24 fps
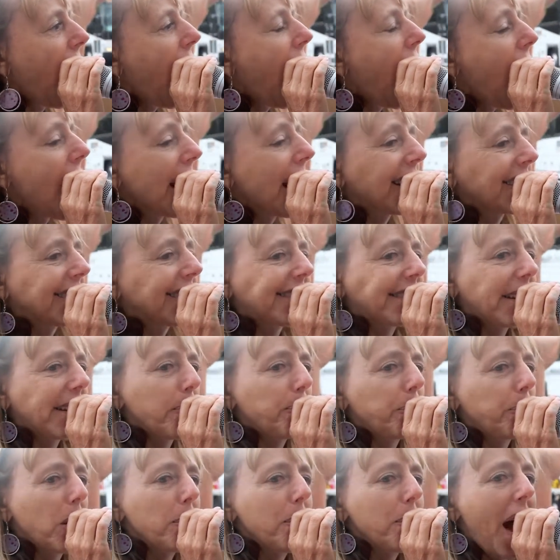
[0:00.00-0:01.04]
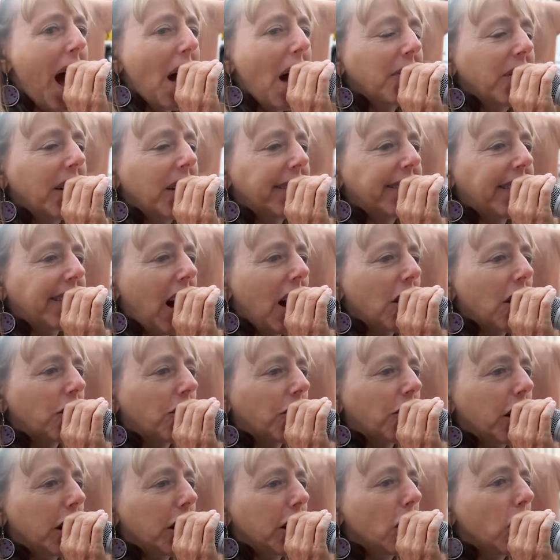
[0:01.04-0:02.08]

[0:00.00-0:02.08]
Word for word: highest diplomat in this country,